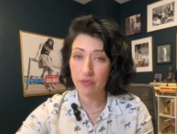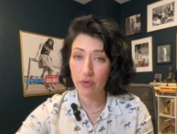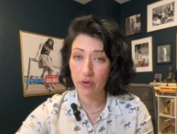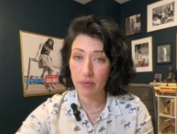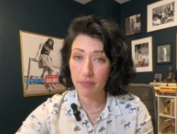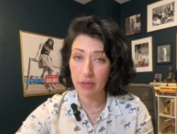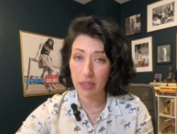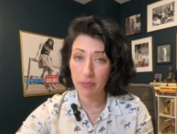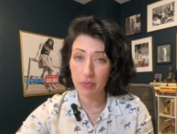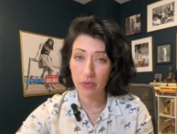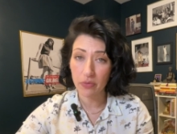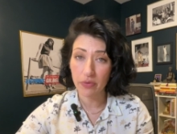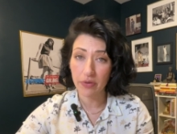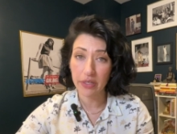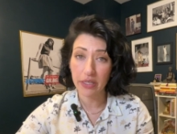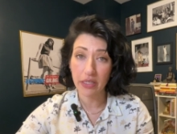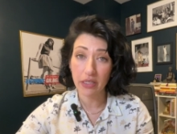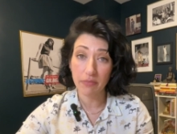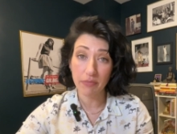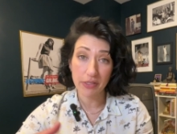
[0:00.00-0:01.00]
for people
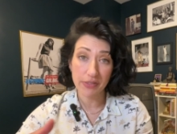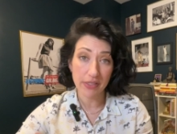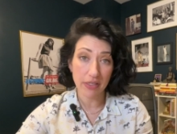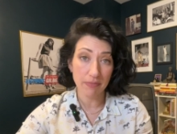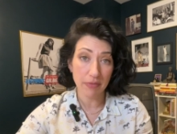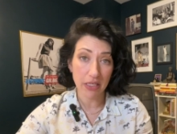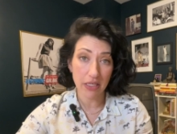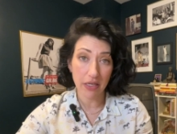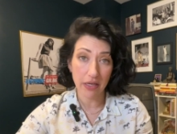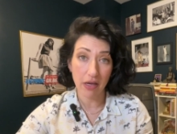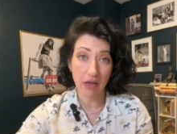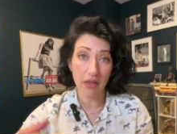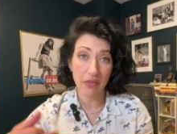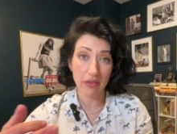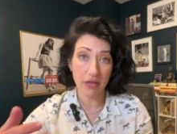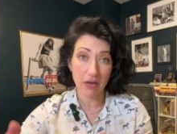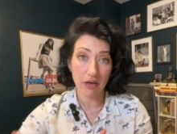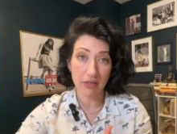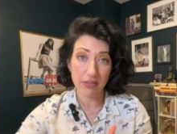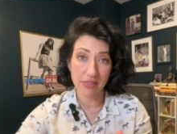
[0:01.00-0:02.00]
working in music media,
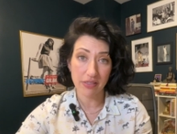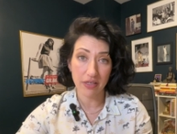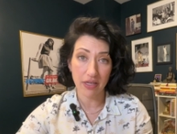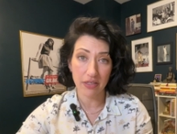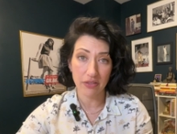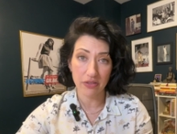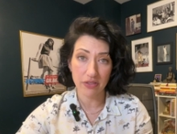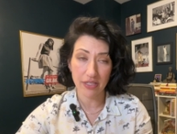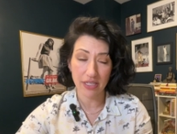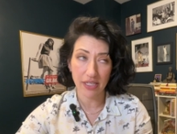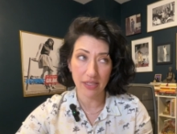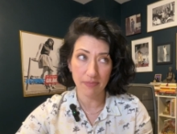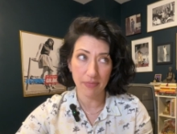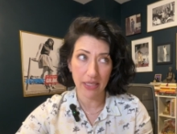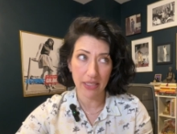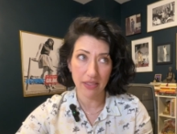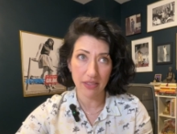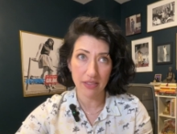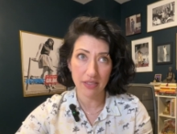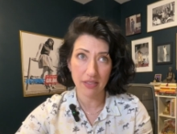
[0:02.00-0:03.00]
the arts and
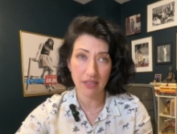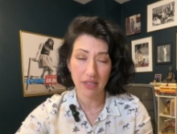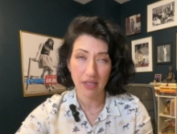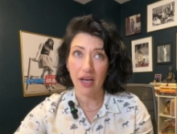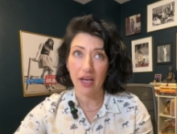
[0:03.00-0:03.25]
entertainment.